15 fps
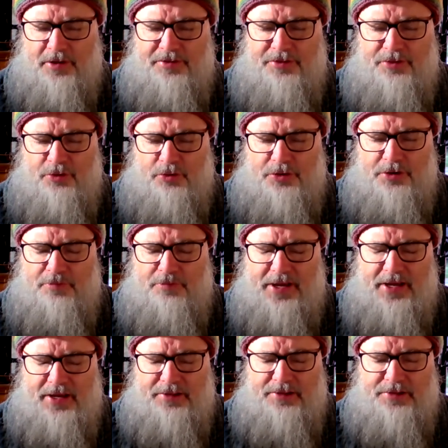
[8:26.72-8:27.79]
My thought
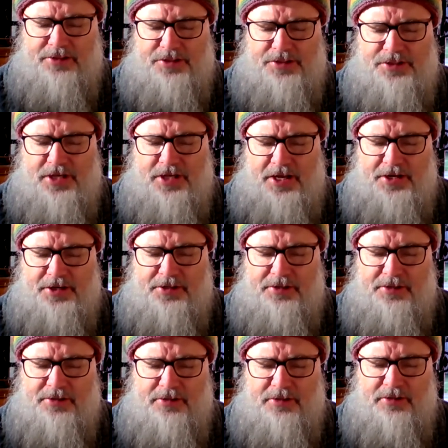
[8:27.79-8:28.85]
about the
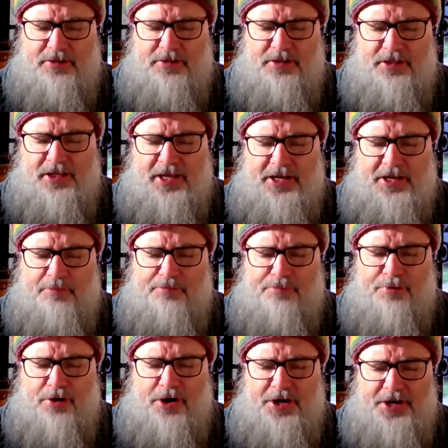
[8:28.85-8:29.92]
sun
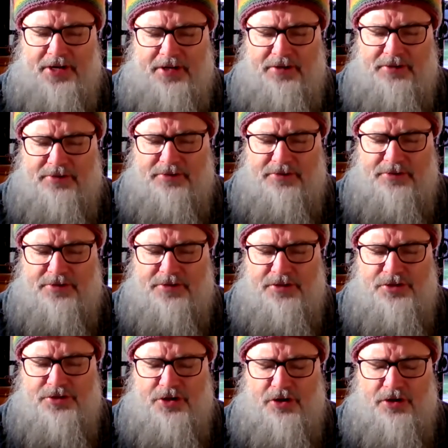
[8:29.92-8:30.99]
getting brighter
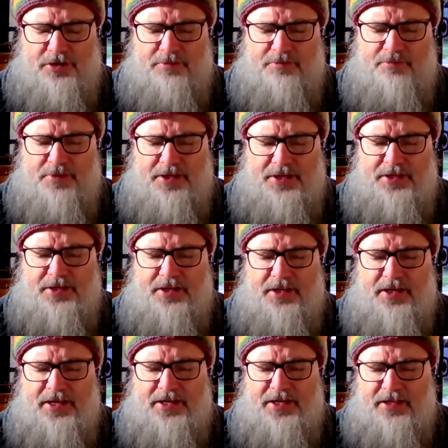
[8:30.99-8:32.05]
does not
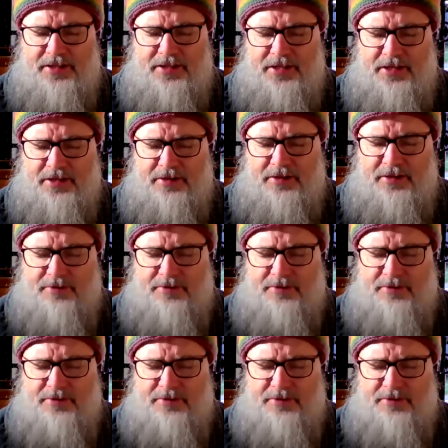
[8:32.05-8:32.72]
mean anything.